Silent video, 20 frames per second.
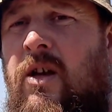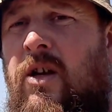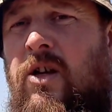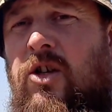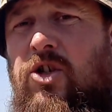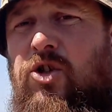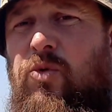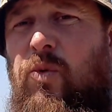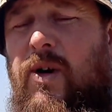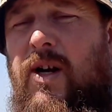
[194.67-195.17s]

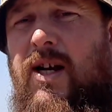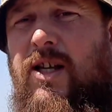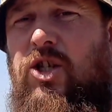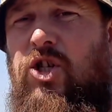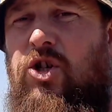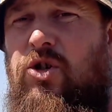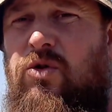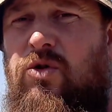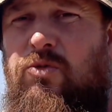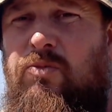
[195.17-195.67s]
So when I
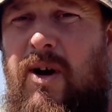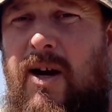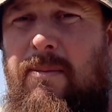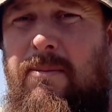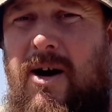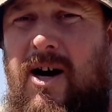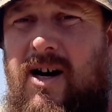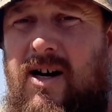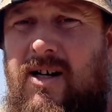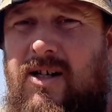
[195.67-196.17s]
choose my
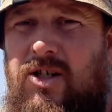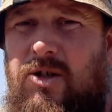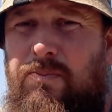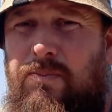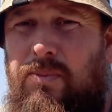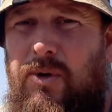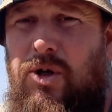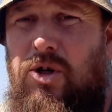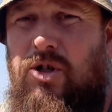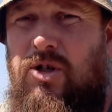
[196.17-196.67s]
marks,
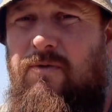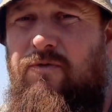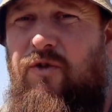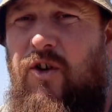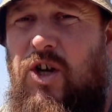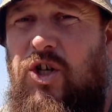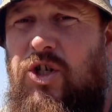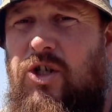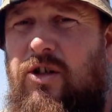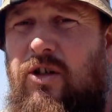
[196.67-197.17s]
because I'm
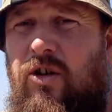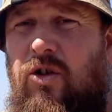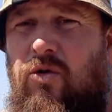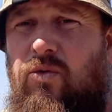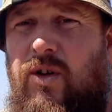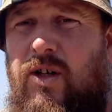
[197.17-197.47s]
fishing alone,